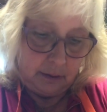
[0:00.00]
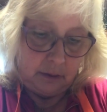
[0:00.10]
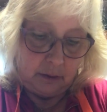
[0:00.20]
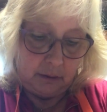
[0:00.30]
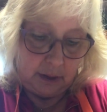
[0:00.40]

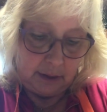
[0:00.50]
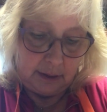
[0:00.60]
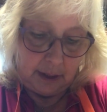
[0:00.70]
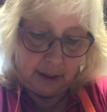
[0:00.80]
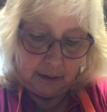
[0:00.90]
So that's
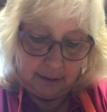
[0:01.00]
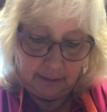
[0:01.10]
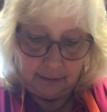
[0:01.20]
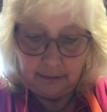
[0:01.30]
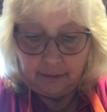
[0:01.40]
kind of
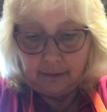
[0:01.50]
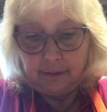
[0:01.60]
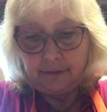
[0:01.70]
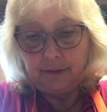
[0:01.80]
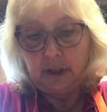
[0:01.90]

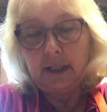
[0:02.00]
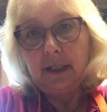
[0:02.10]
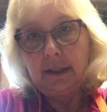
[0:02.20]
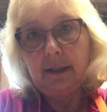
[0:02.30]
fun.